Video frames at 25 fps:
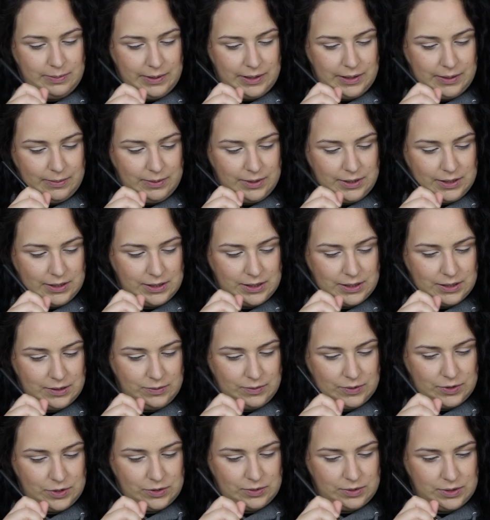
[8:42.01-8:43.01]
pigments and
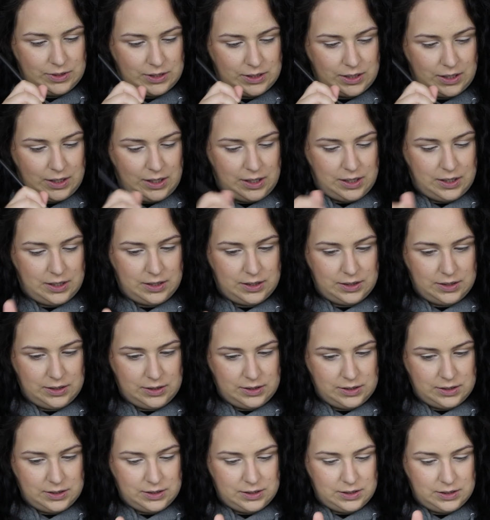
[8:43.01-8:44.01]
which ones
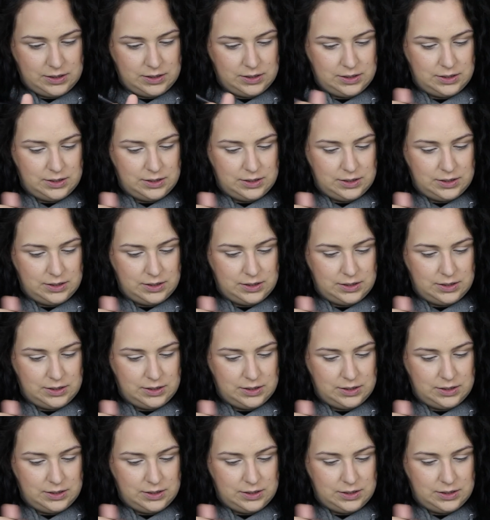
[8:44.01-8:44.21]
aren't.